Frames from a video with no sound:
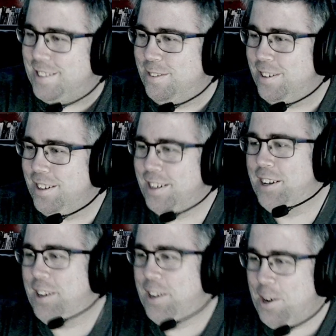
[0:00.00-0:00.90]
skinny
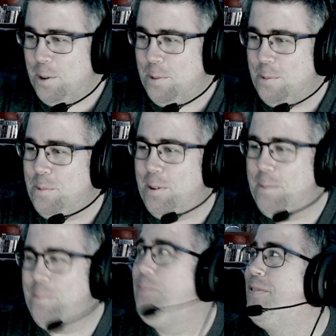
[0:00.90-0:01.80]
dudes, the
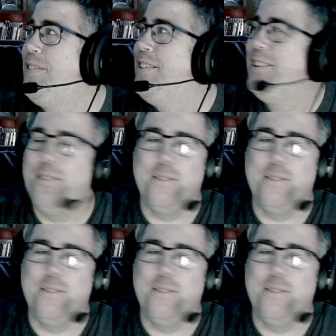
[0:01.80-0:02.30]
meatball boys.